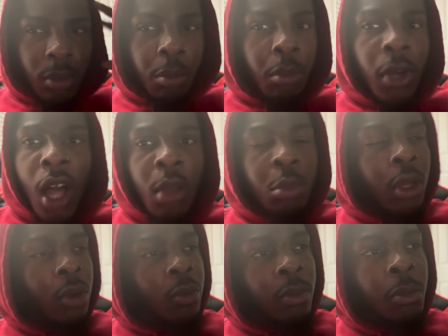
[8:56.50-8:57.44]
Mind
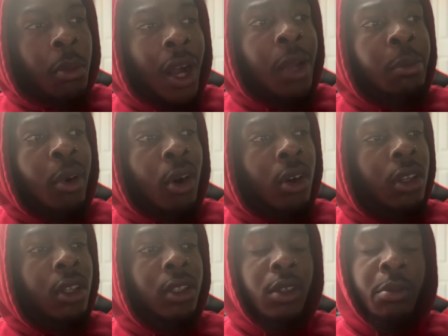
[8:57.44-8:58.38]
blowing. Mind
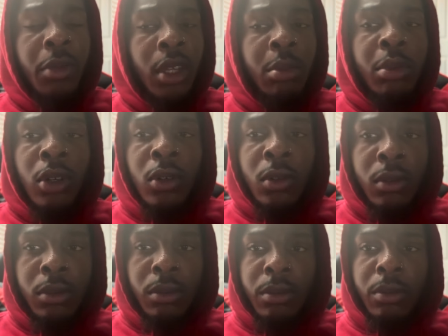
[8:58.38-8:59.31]
boggling to me, bro.
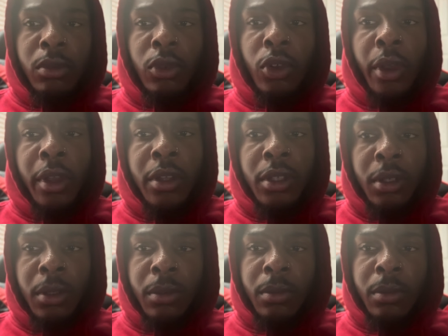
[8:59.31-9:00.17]
Crazy.